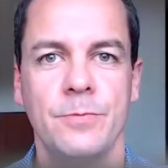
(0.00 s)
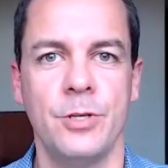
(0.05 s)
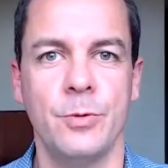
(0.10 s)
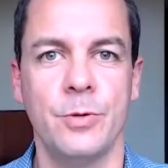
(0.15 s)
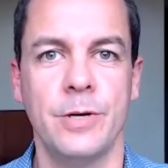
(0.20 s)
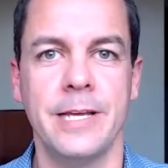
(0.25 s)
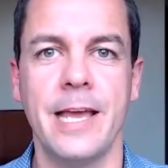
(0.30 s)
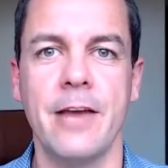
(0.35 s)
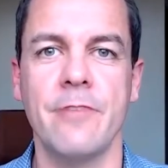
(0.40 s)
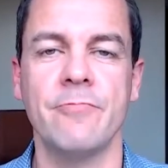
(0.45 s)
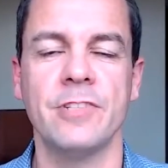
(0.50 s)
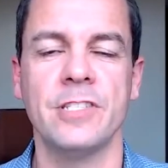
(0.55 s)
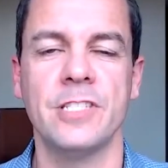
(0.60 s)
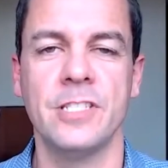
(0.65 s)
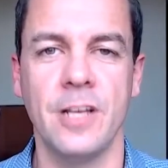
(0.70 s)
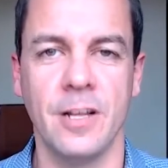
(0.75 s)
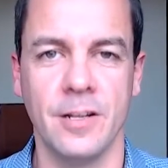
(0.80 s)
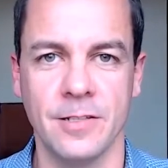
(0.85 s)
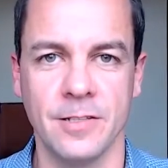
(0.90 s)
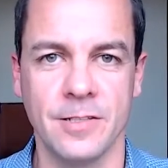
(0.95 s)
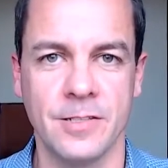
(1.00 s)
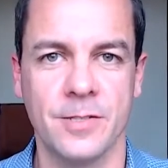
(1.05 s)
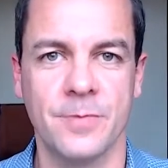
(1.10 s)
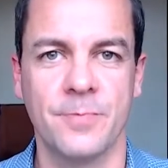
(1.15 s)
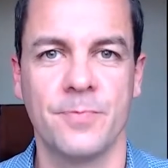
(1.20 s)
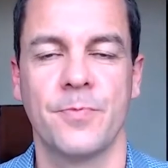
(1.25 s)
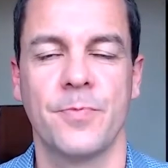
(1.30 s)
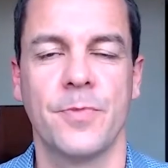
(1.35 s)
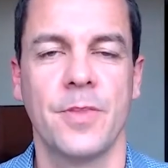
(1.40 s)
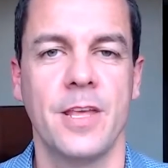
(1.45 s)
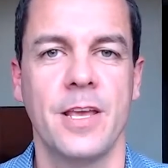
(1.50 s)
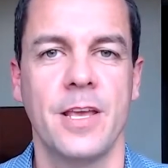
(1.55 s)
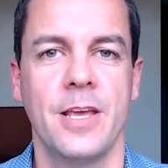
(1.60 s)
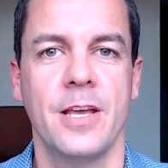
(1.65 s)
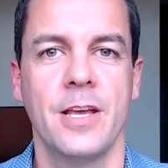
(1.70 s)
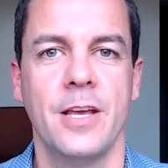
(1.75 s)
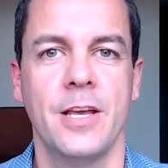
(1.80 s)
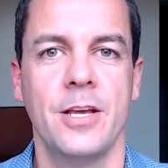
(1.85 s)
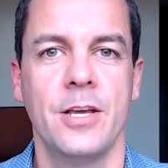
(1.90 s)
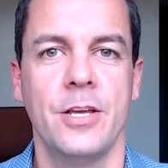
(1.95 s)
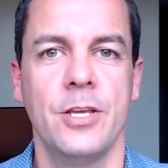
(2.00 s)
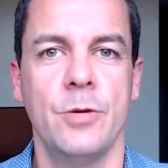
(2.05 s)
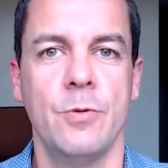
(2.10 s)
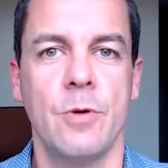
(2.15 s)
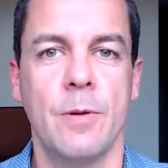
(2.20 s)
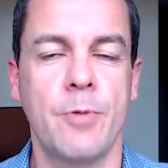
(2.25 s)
you want to get results. You